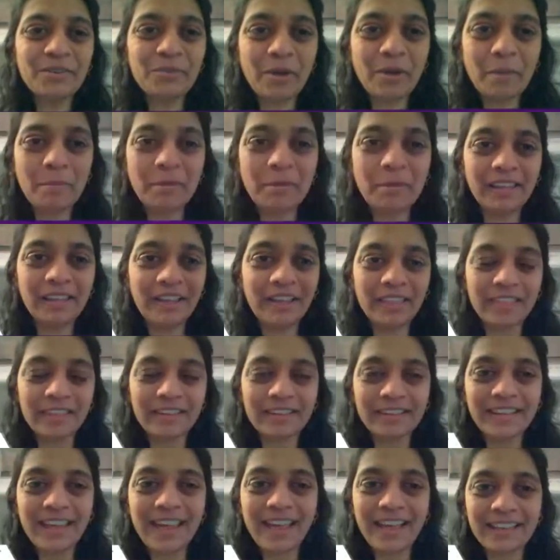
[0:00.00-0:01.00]

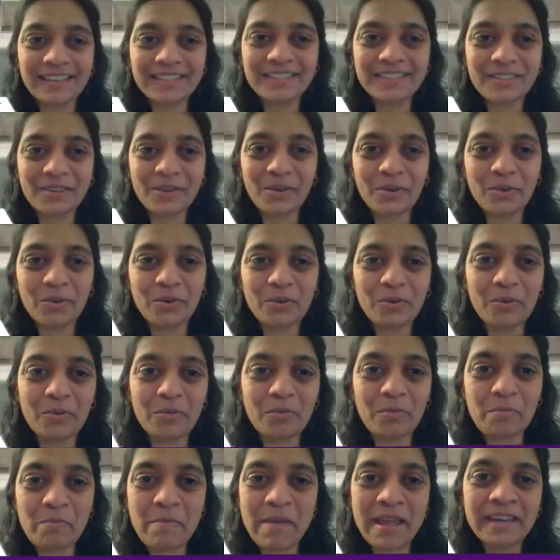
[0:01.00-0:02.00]
Ramalatha. Yes,
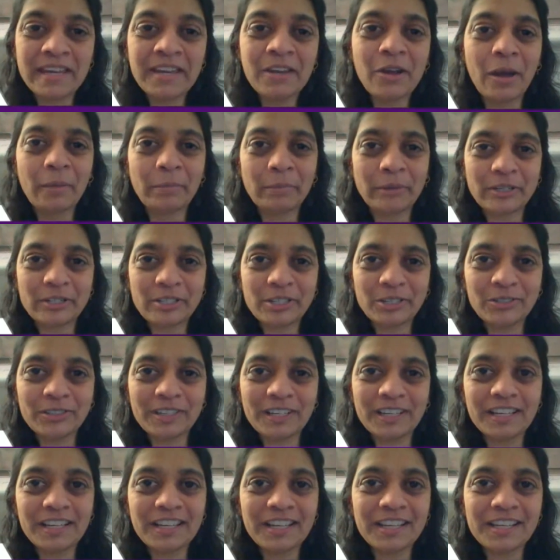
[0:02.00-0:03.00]
so many
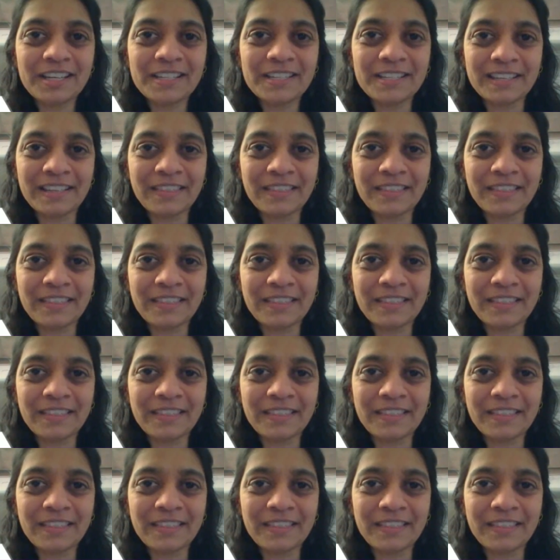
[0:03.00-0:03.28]
opportunities,